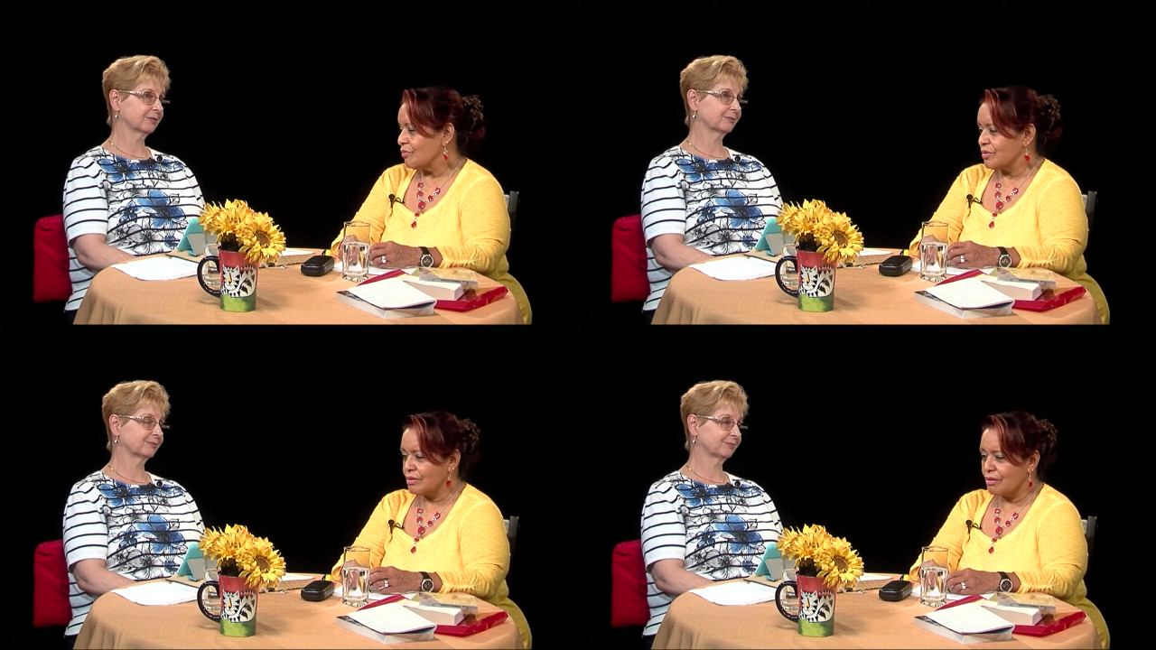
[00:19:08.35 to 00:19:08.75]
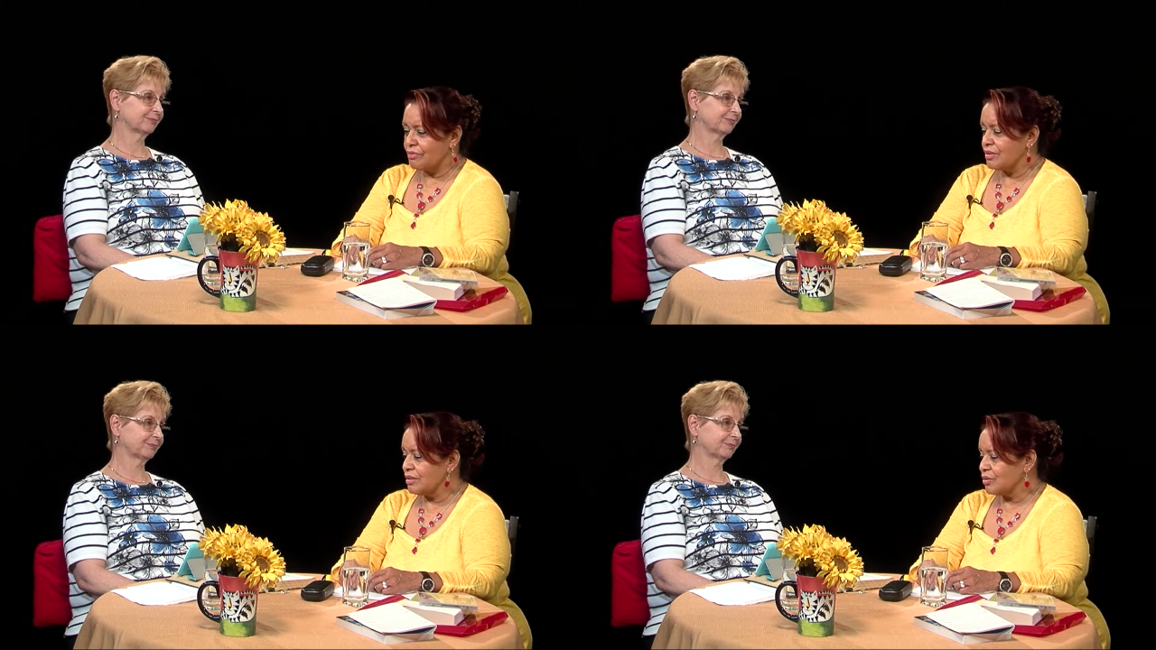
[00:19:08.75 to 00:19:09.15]

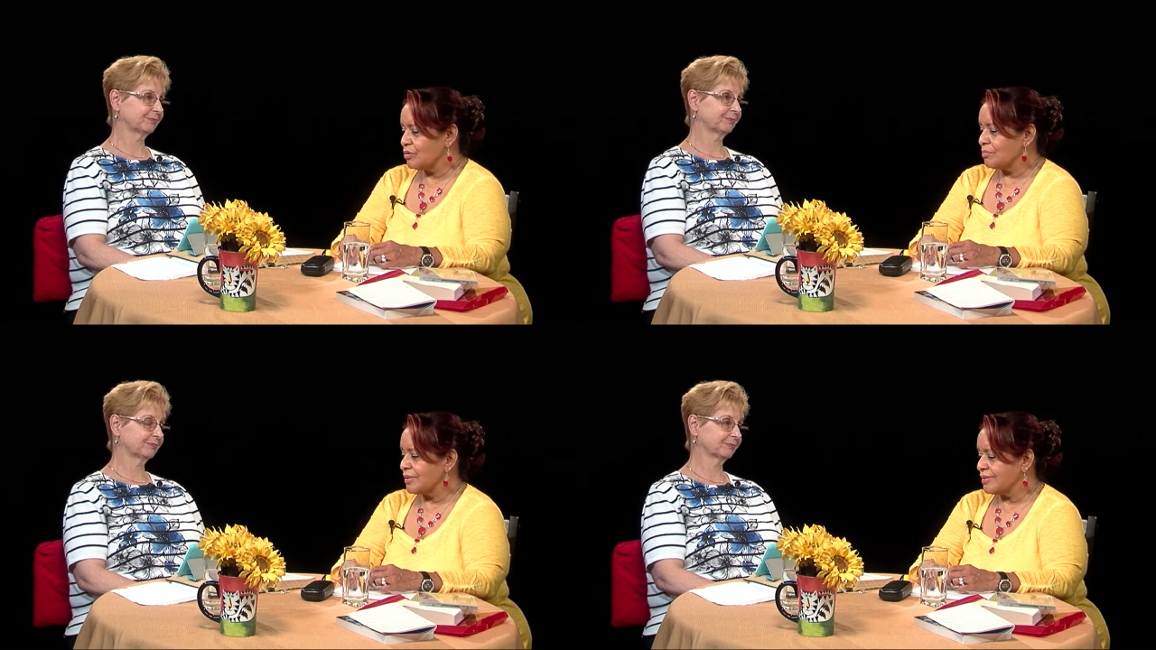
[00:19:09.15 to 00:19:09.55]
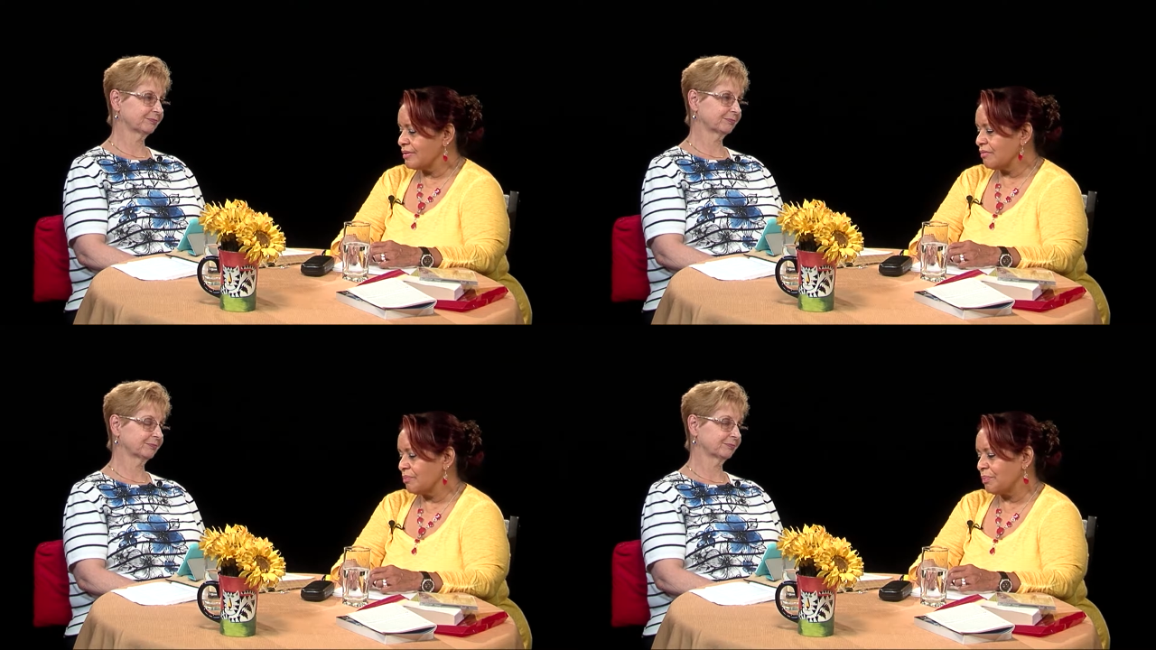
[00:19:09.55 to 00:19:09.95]
Speaker 1: resolve the issue
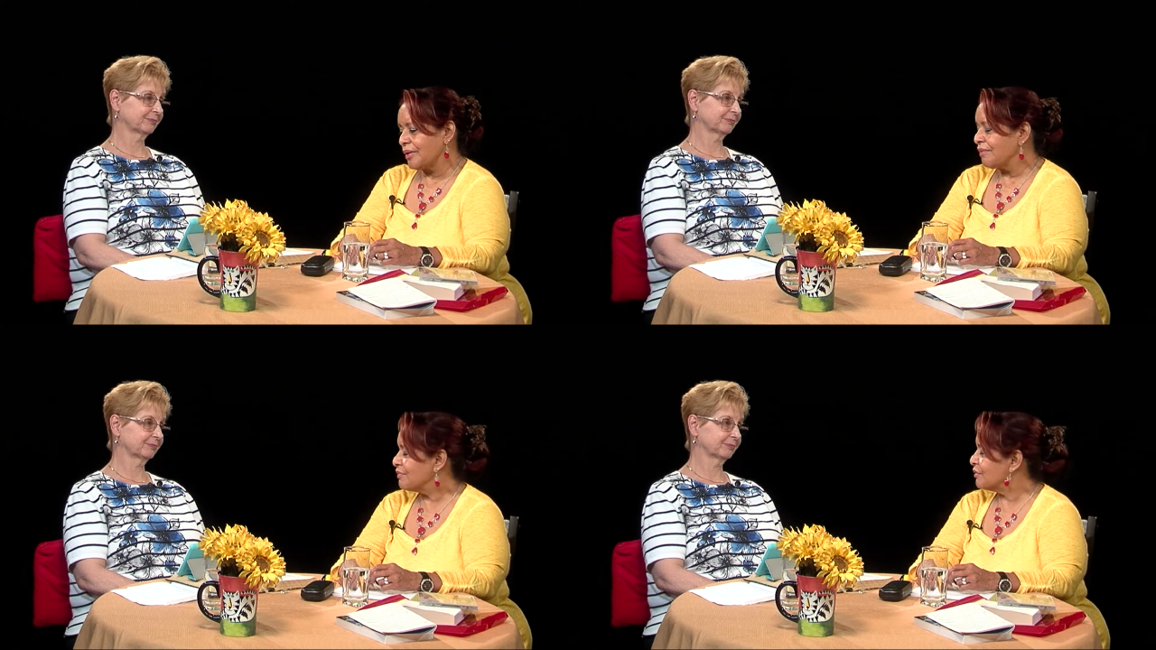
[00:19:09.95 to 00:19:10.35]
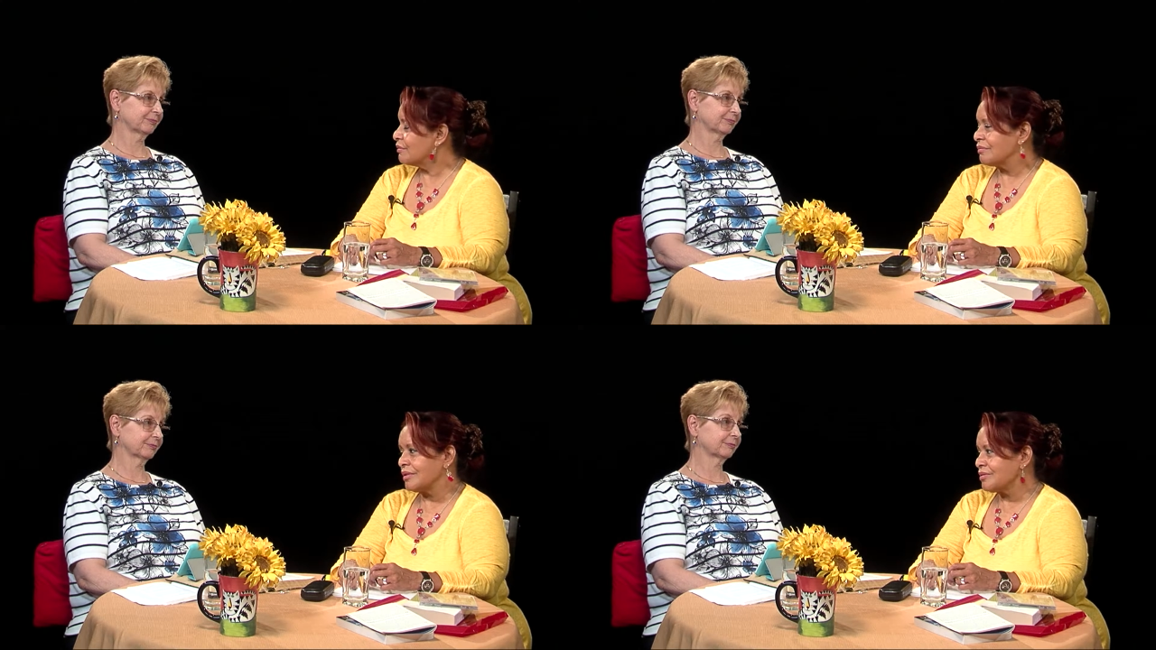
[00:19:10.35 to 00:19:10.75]
myself, but I've
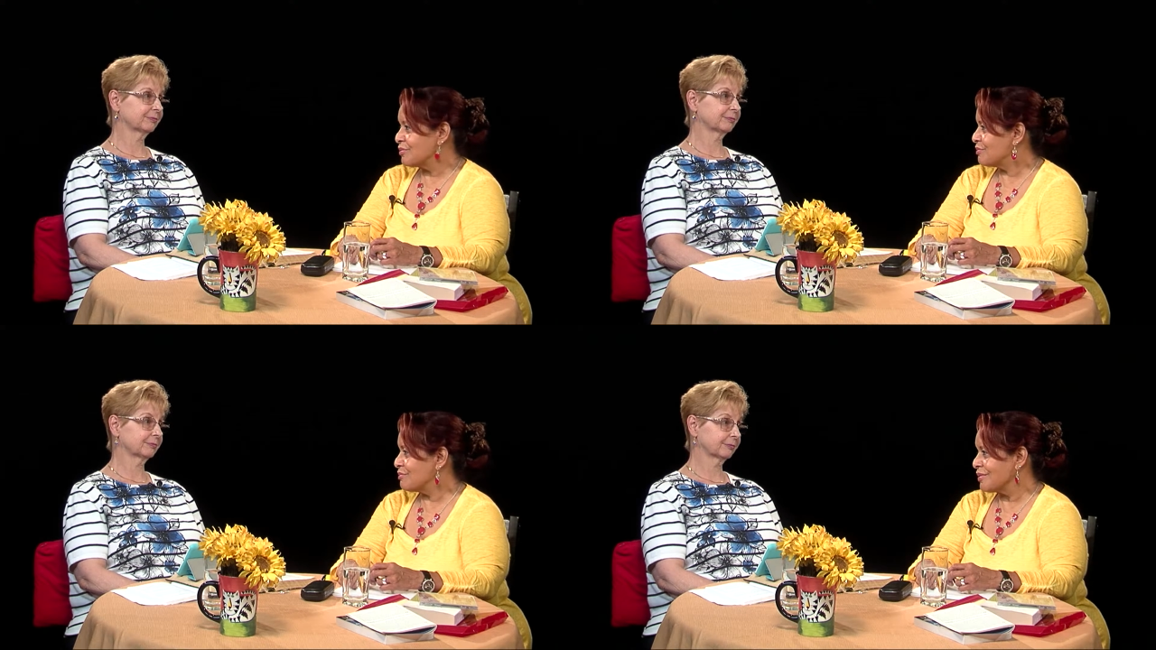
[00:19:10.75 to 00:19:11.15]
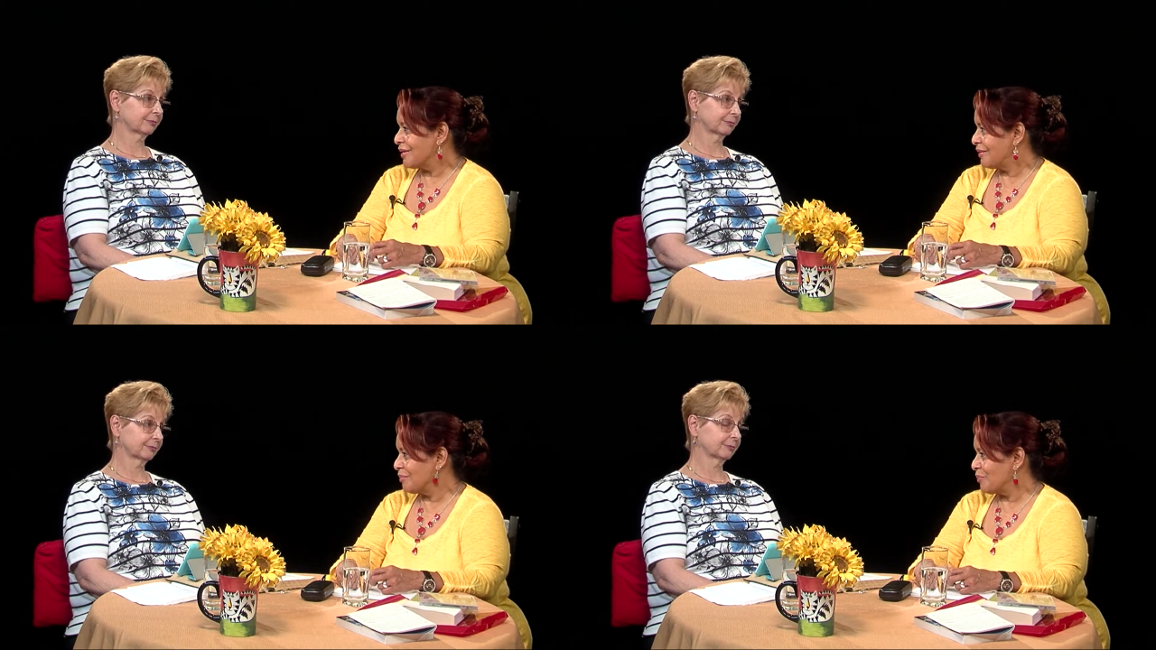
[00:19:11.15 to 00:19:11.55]
learned not to do that
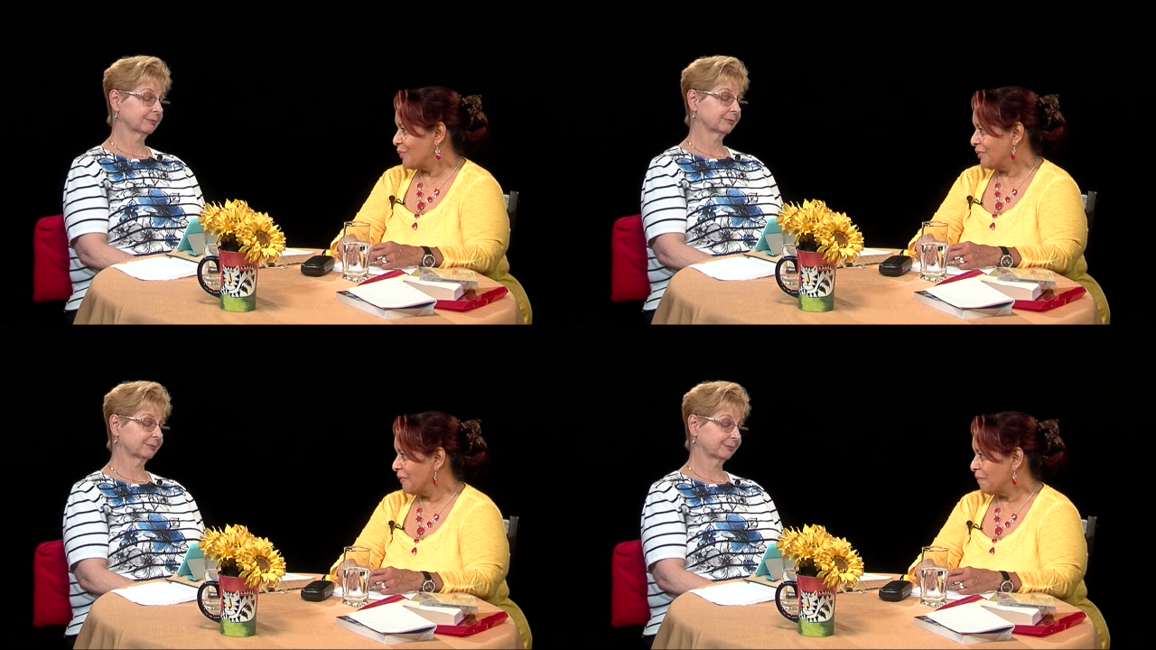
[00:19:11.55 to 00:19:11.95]
anymore.